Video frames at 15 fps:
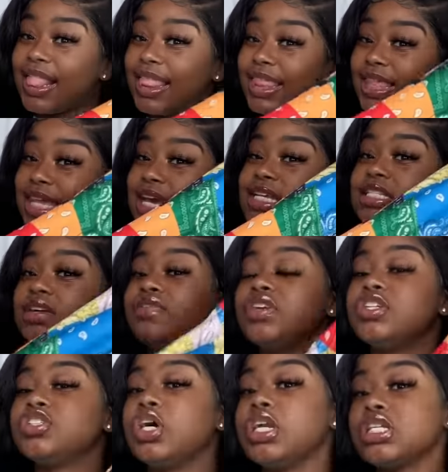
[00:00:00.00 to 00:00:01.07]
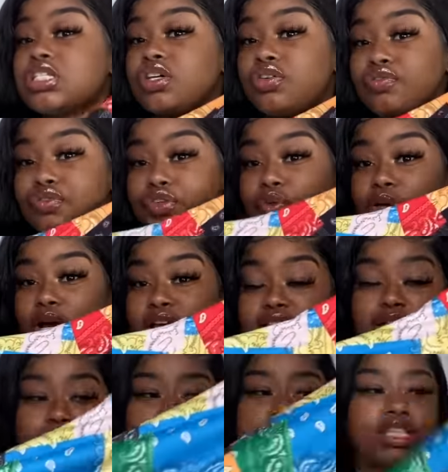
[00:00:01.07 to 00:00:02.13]
Yes, I'm finna try this on for you guys.
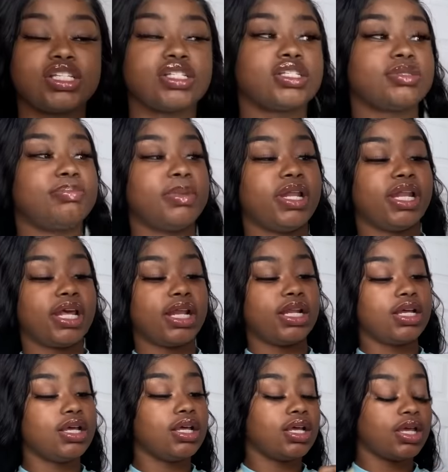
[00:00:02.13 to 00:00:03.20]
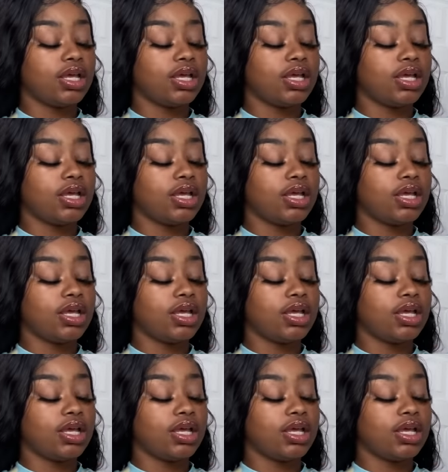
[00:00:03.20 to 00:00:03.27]
I got this in